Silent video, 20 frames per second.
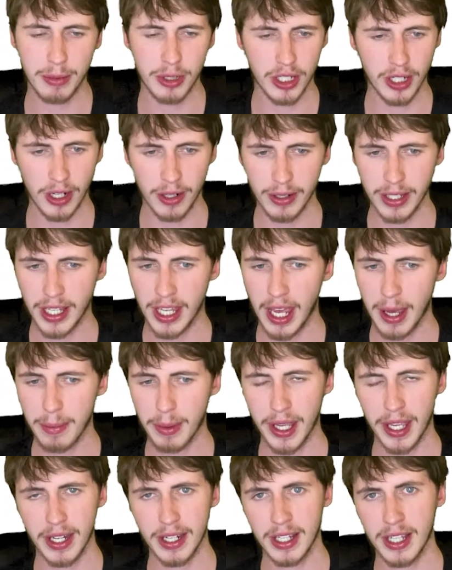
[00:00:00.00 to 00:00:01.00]
You know, he kept
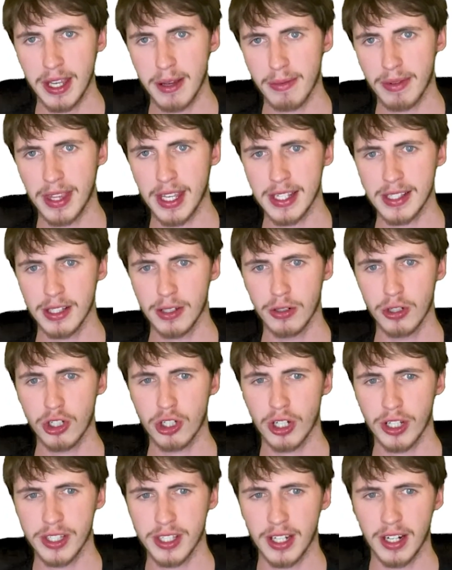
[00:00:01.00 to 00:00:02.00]
getting hit with these little
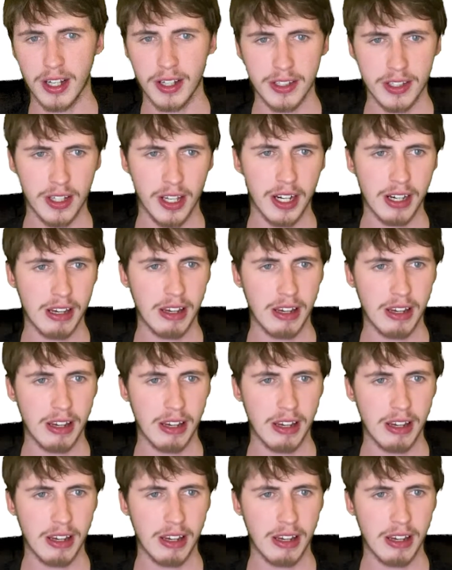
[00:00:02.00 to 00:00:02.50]
shots, and I was like,